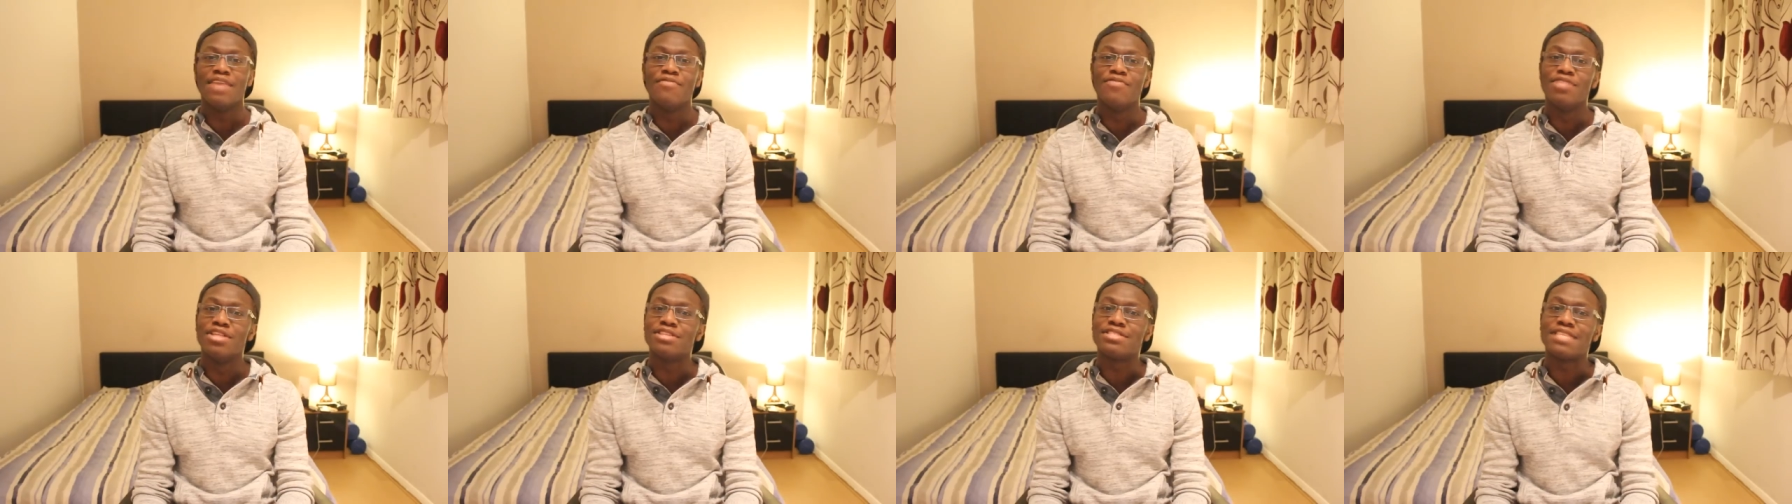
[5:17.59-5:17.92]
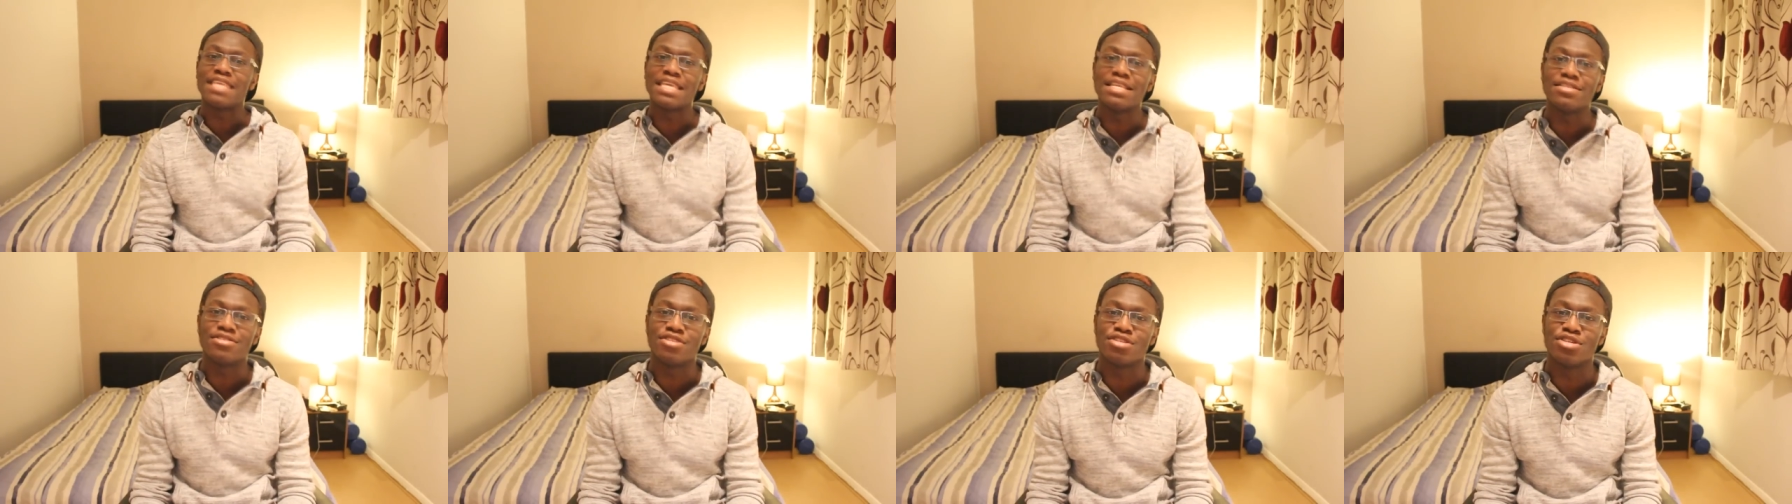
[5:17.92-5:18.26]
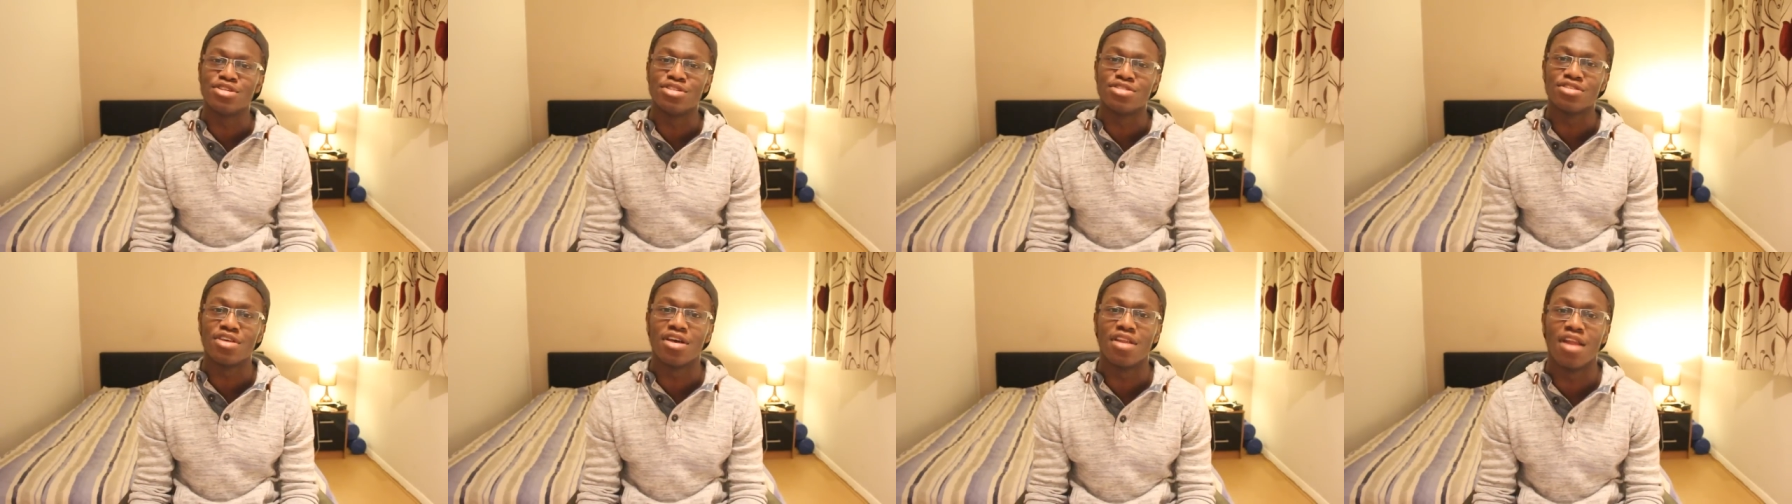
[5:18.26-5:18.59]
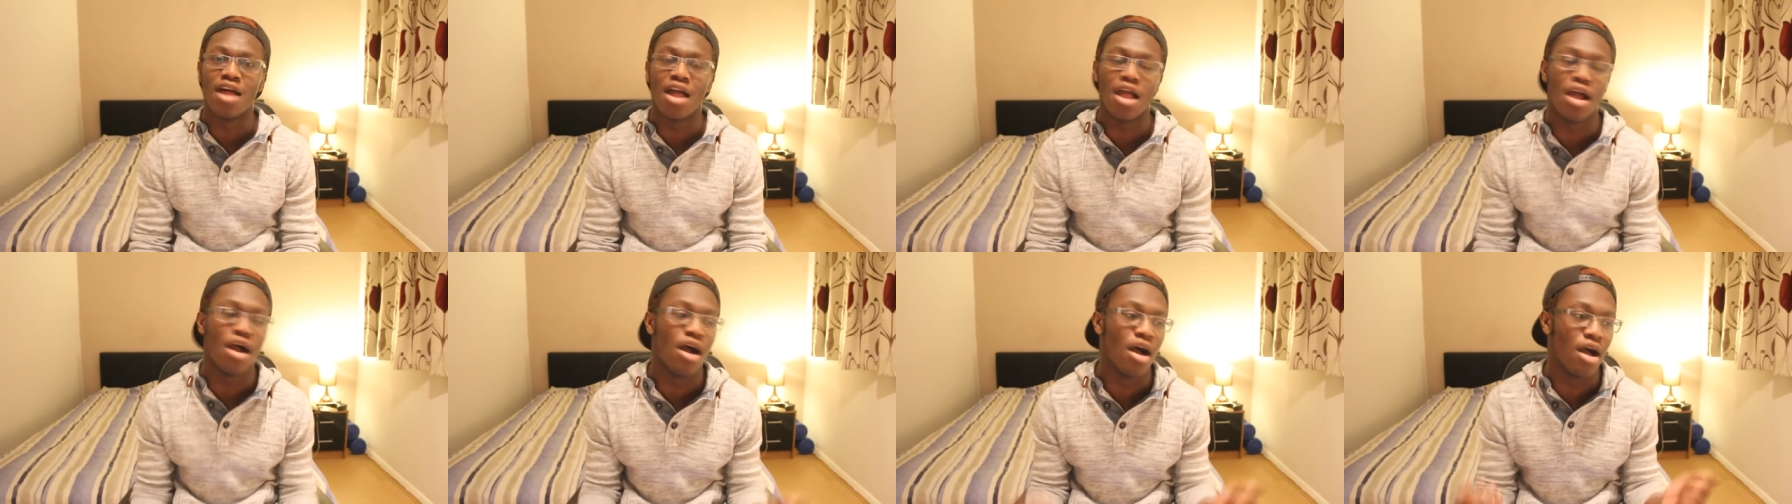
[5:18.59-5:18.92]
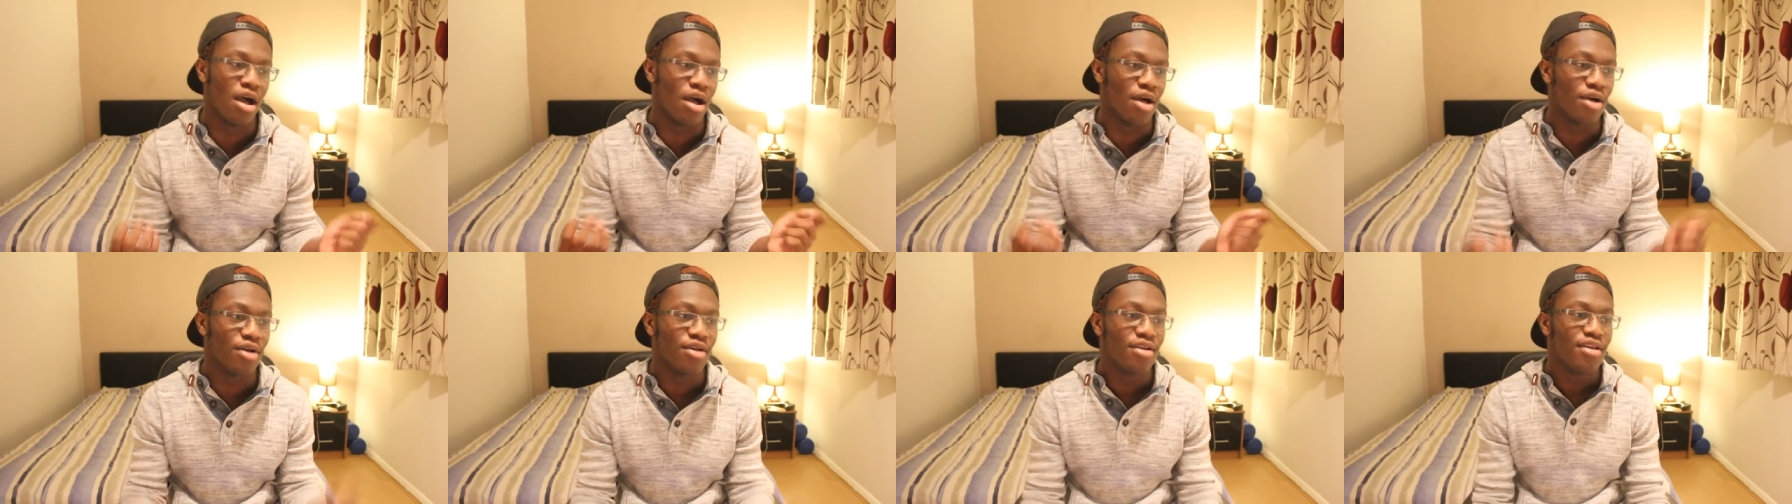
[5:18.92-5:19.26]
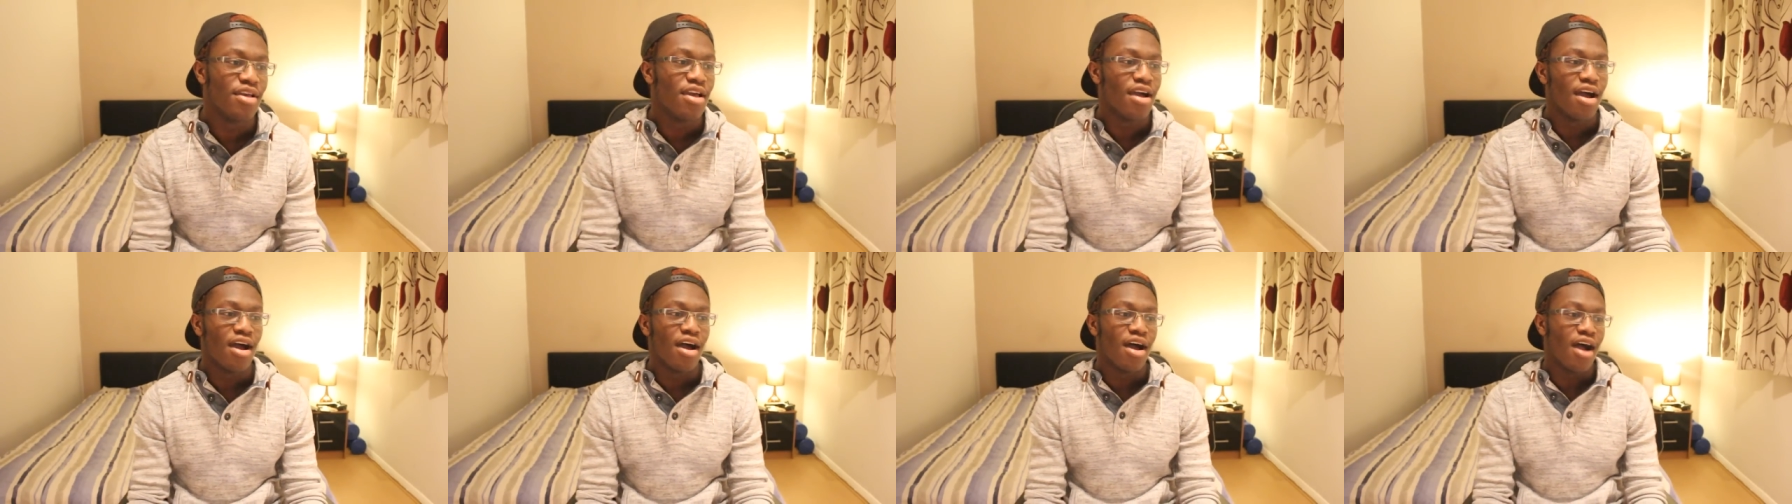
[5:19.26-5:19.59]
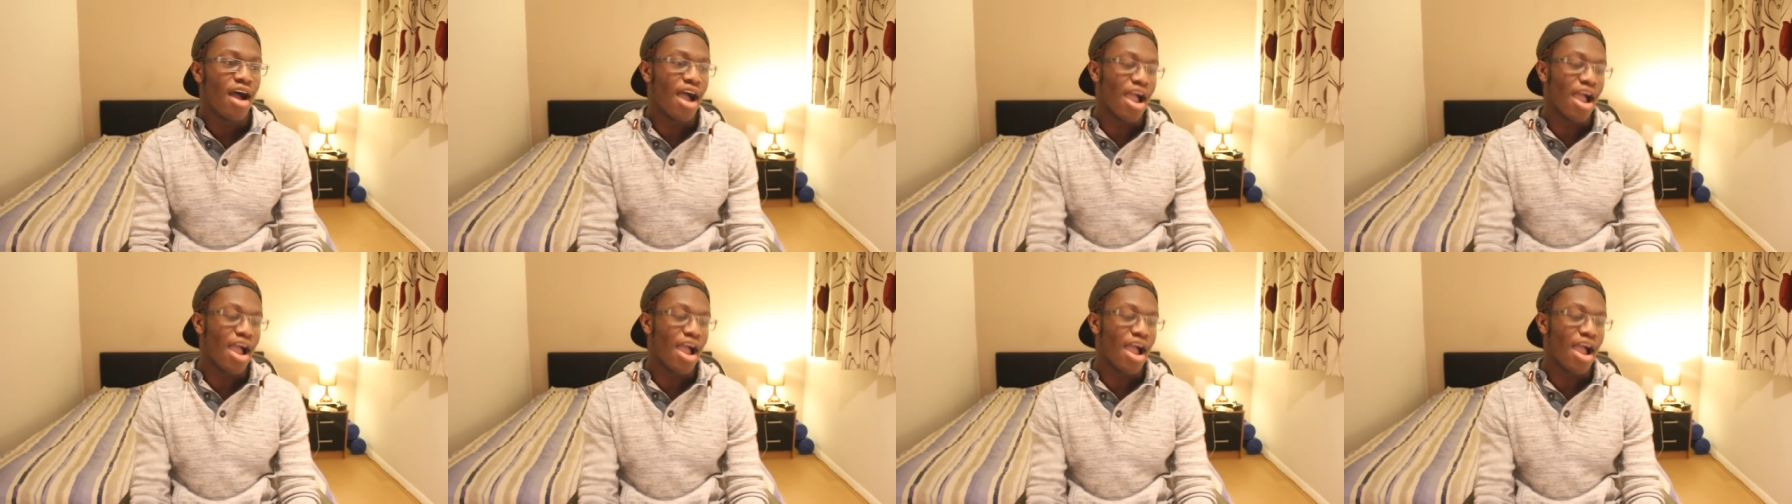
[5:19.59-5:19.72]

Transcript: Even the teachers are like, ah, oh,